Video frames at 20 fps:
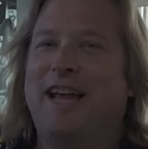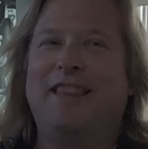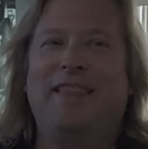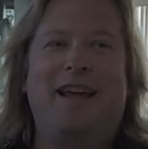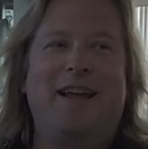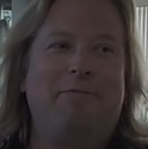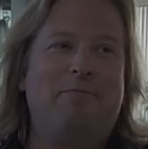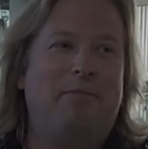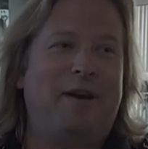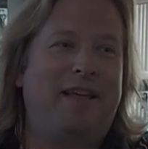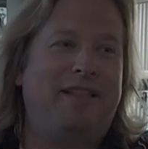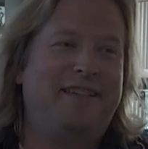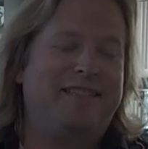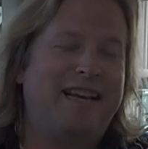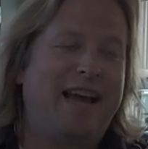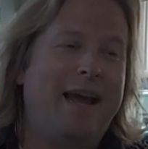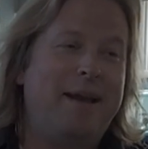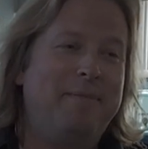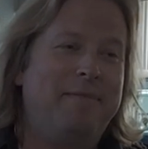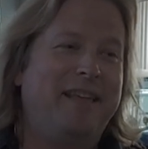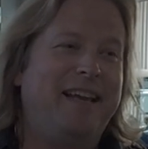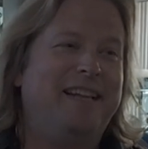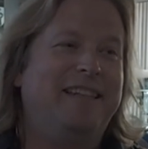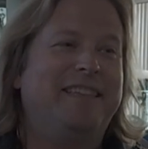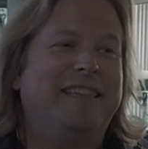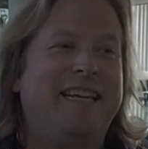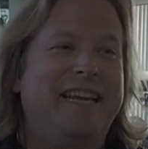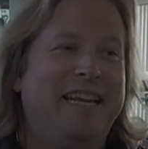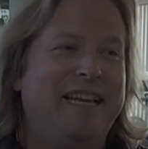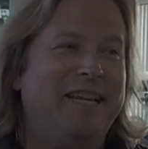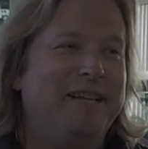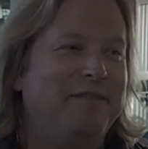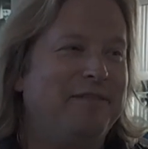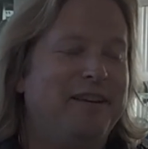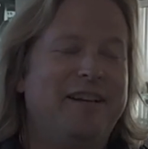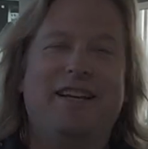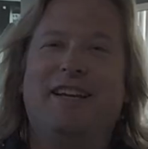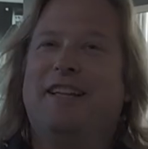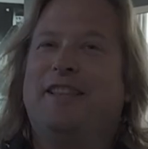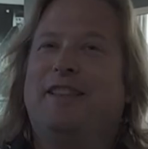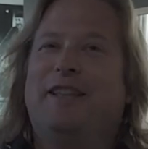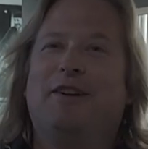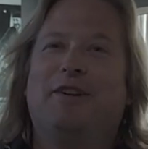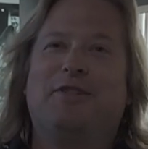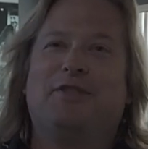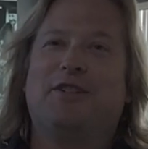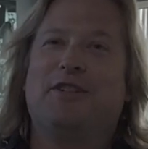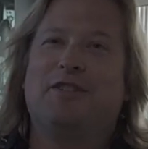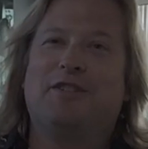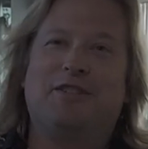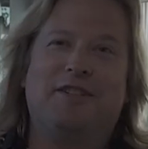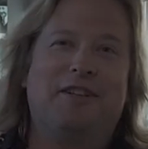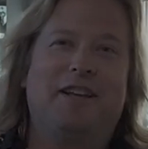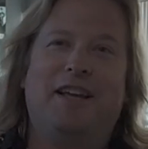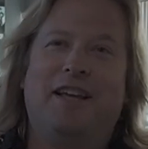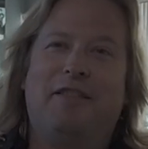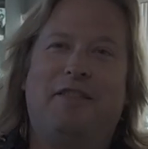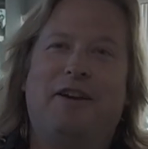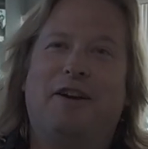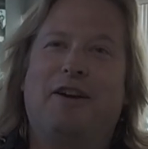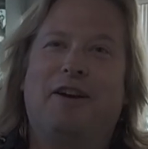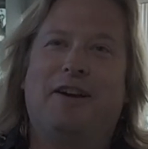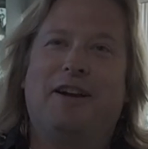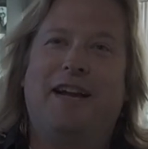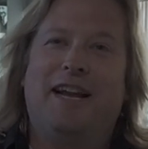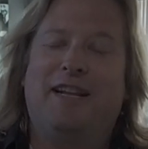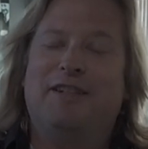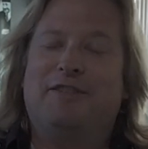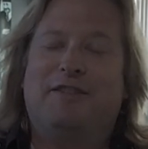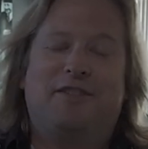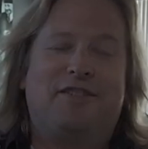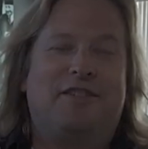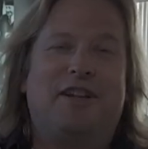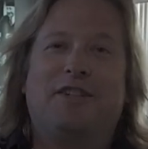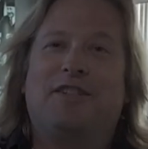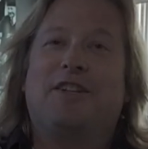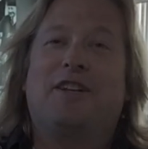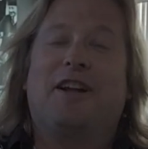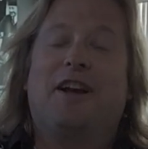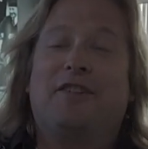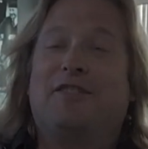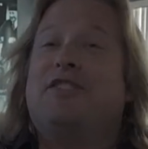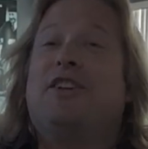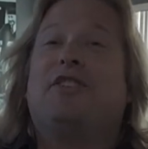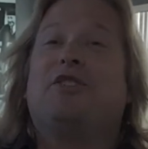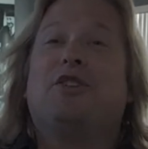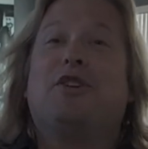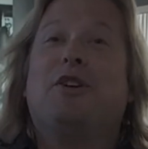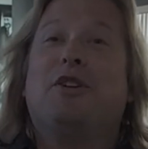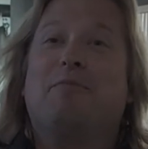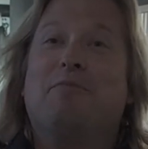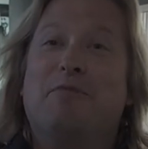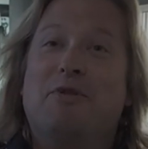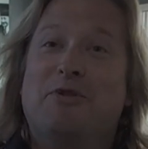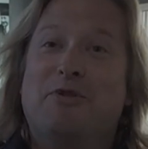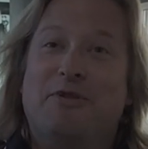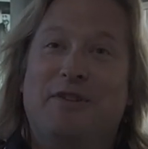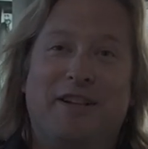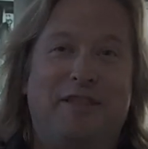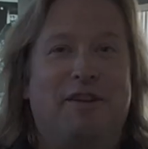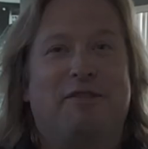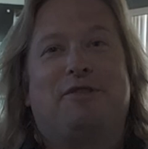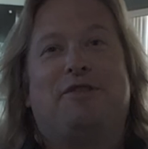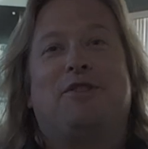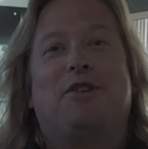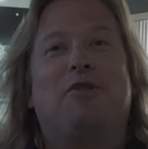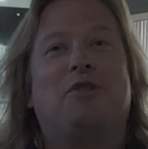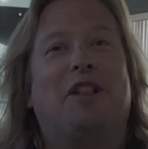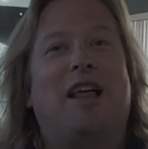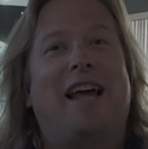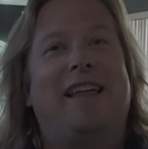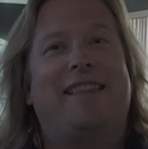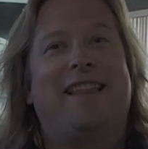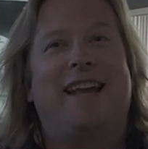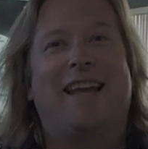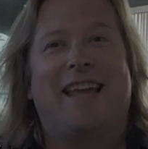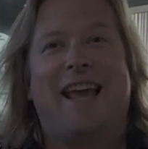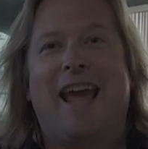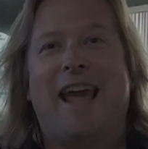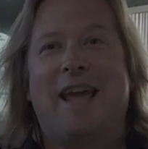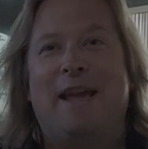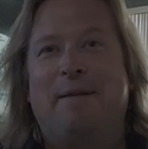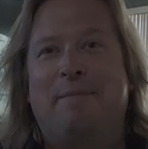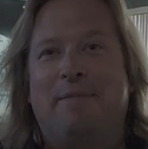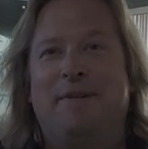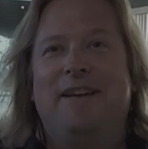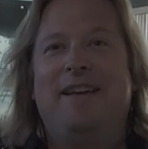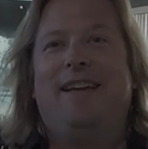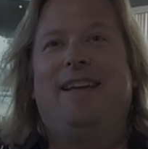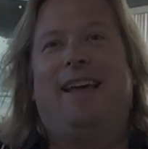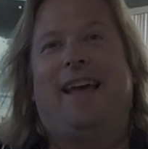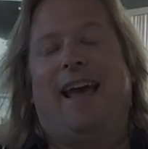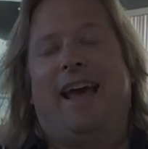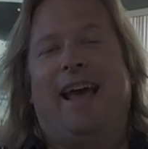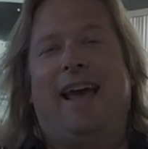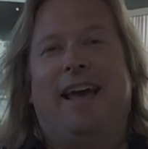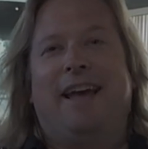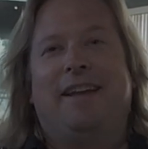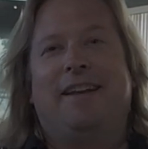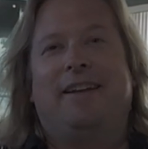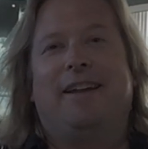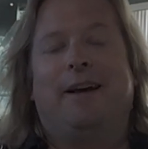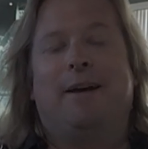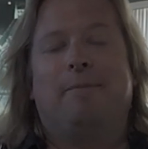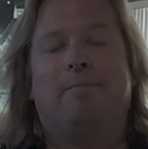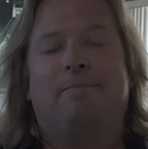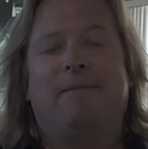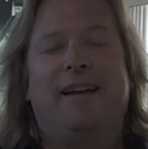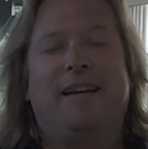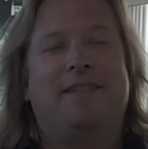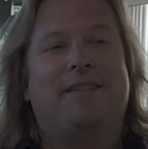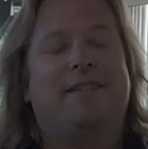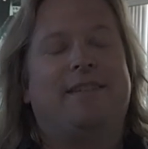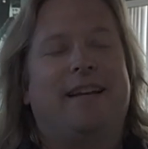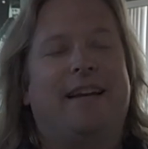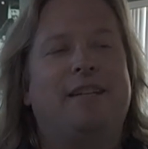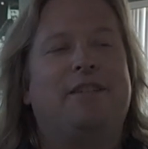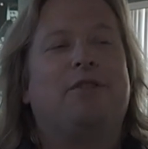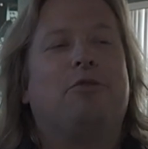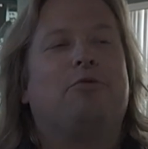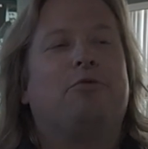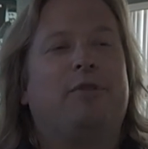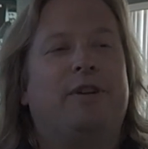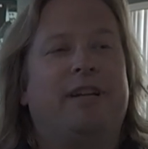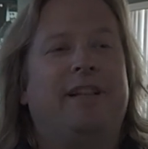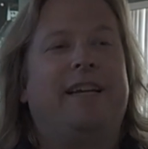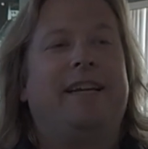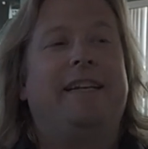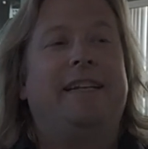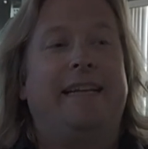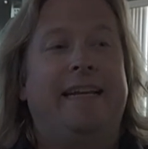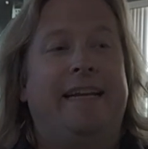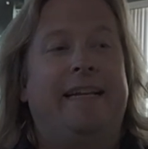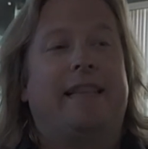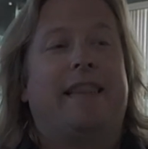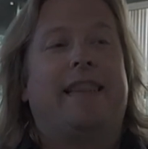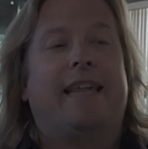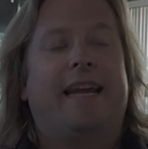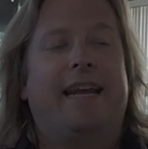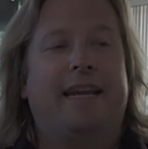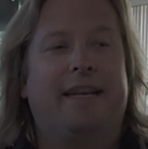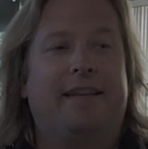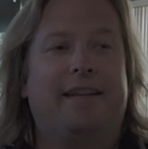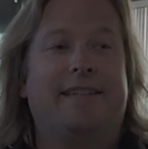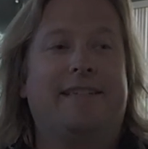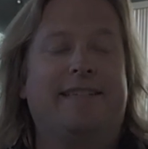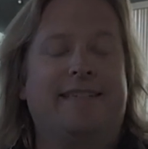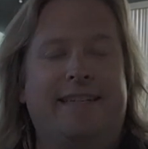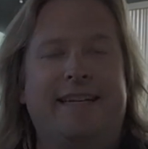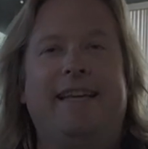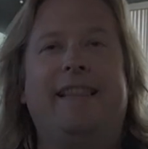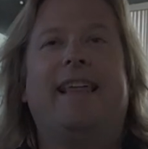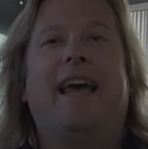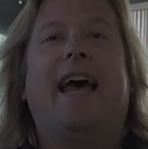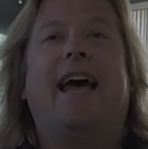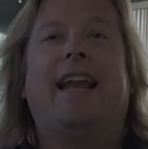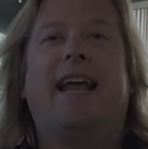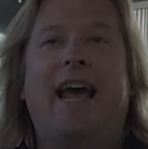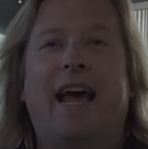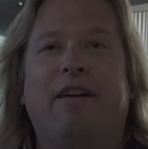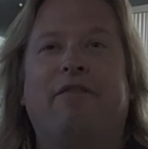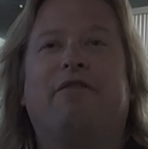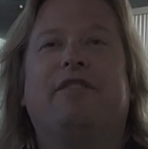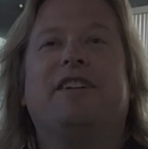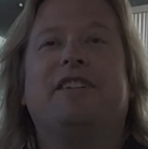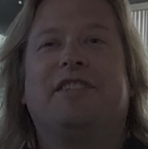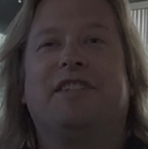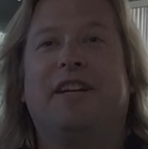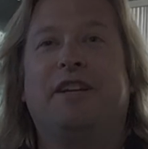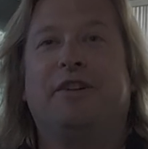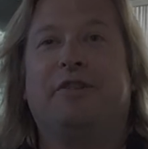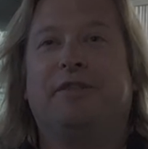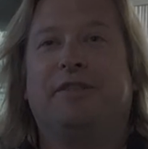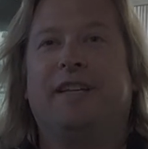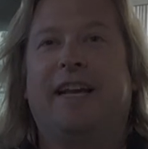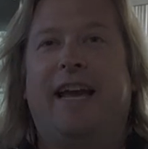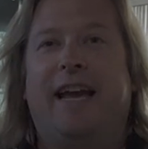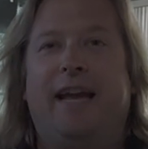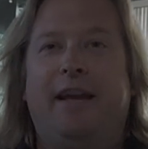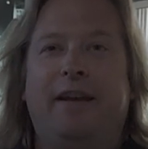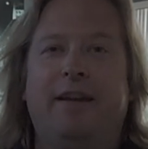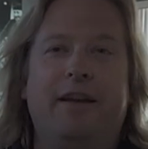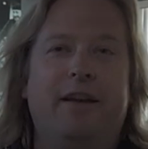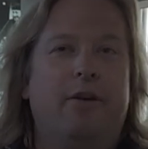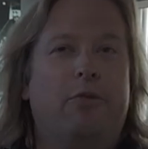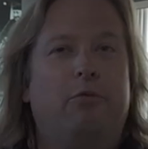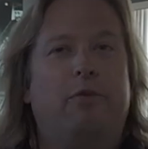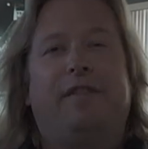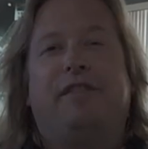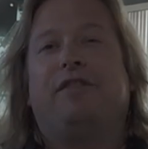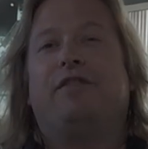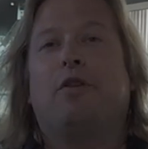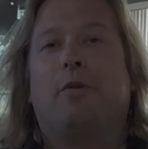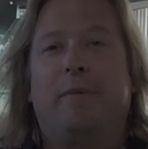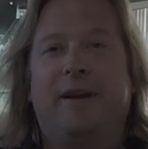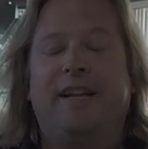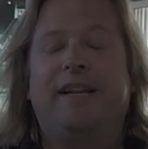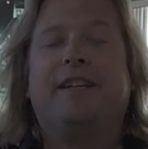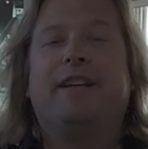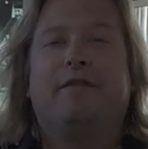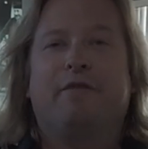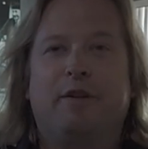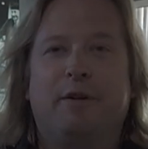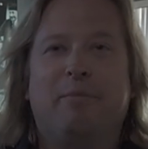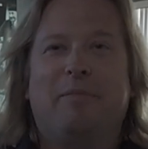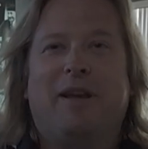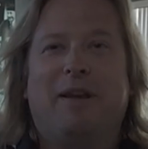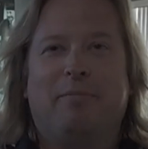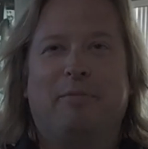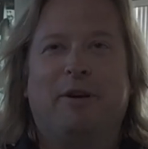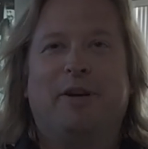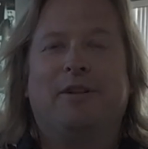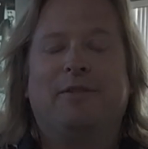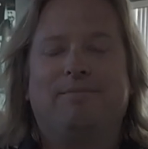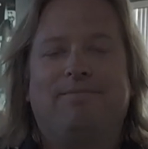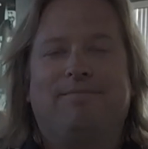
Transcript: And then by the time they leave, they're in such a good mood. They're so glad they came, and it's a really neat thing to see that every single day with so many different people.